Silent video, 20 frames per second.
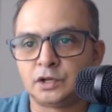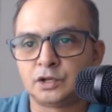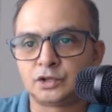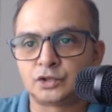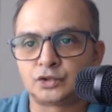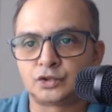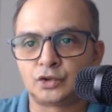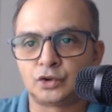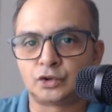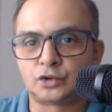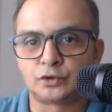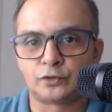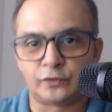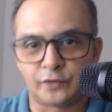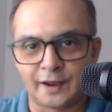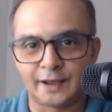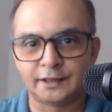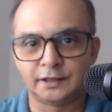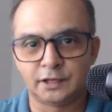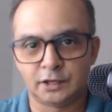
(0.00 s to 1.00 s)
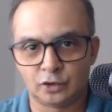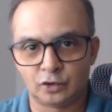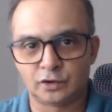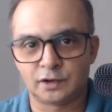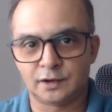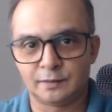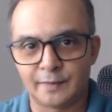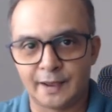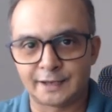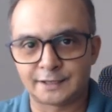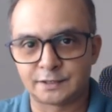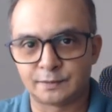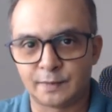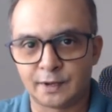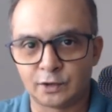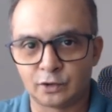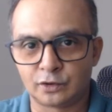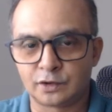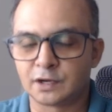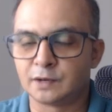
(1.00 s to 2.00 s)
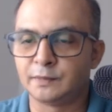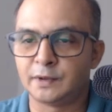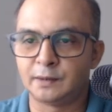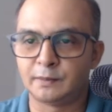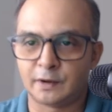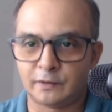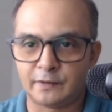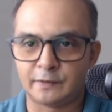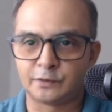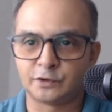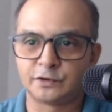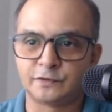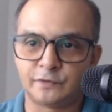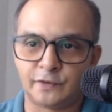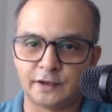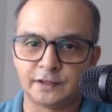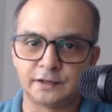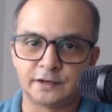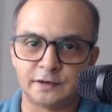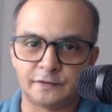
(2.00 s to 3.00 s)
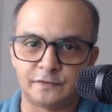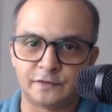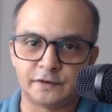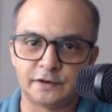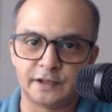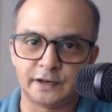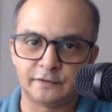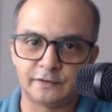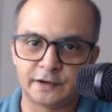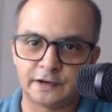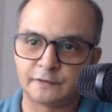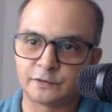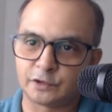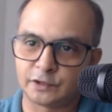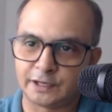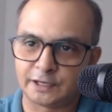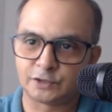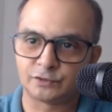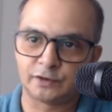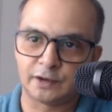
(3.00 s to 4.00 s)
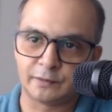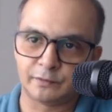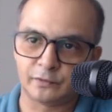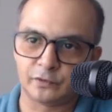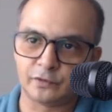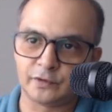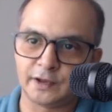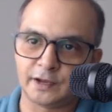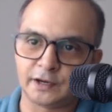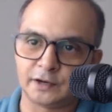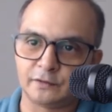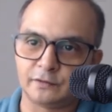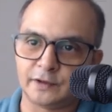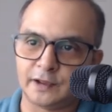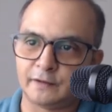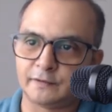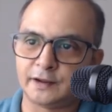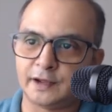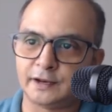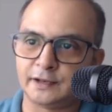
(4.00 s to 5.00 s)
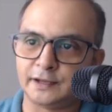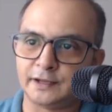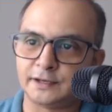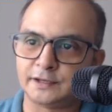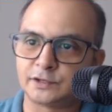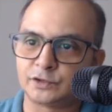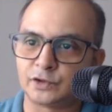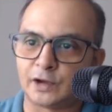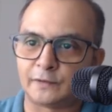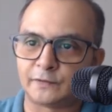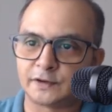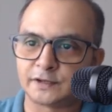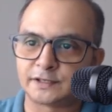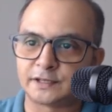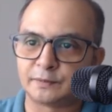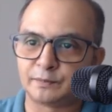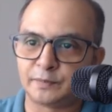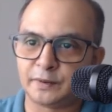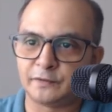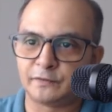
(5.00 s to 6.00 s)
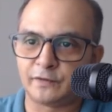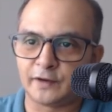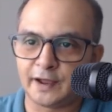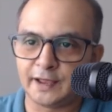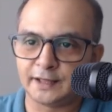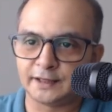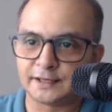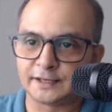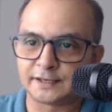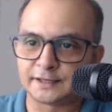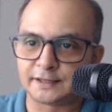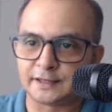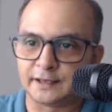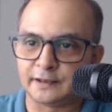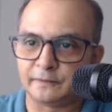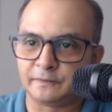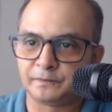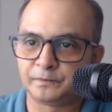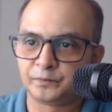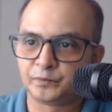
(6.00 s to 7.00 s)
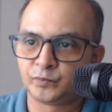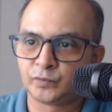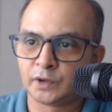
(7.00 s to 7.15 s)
so to find the local maxima, local minima, we have to find the derivative, so that's why we have done it. So after simplifying this thing,